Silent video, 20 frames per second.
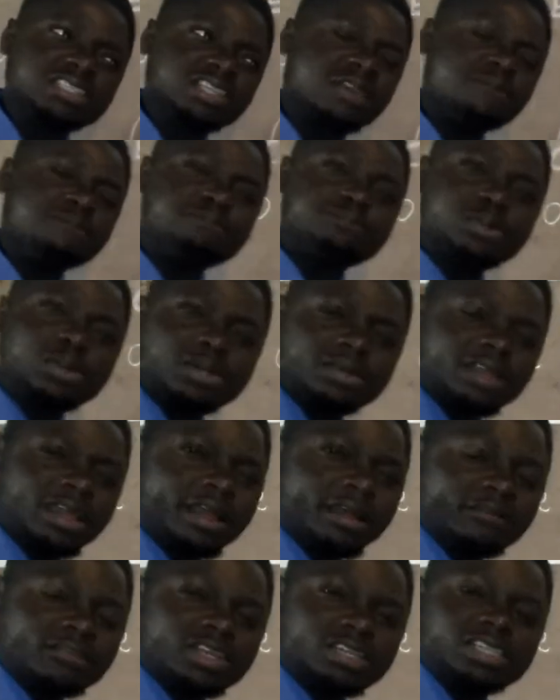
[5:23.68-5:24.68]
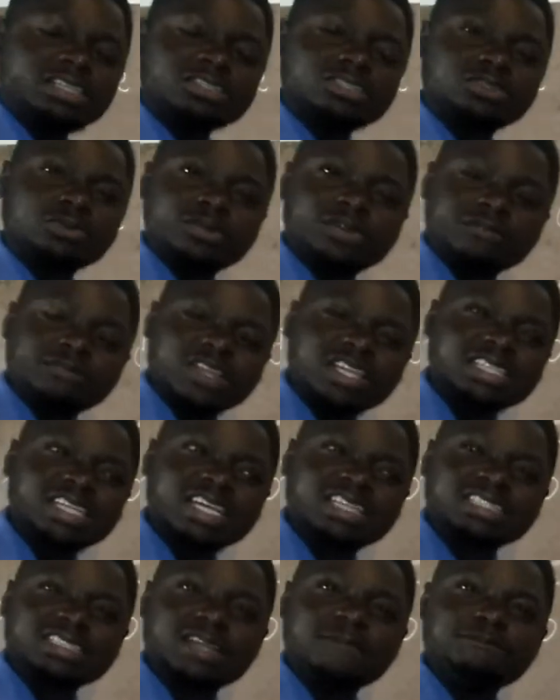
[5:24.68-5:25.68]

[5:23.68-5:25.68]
it has the